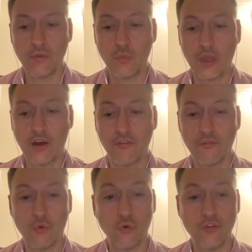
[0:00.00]
we are
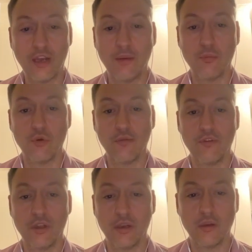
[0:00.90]
14 moves
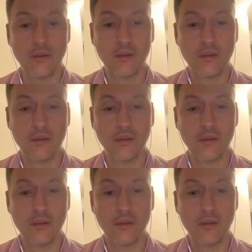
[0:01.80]
in.